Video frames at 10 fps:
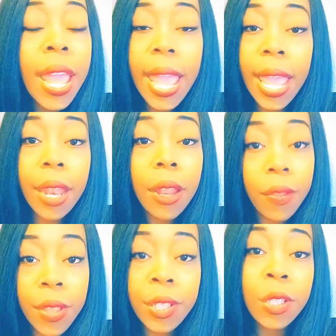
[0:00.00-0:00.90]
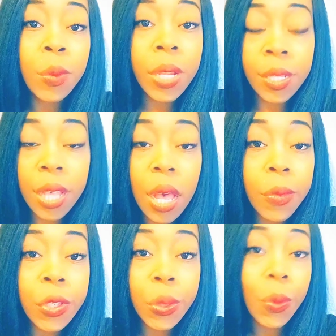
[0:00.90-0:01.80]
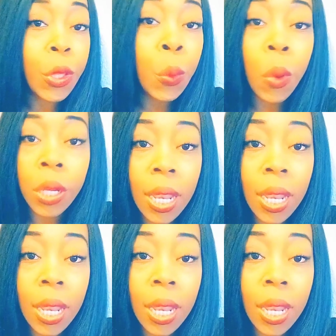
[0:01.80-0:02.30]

And this is what it's coming to. You want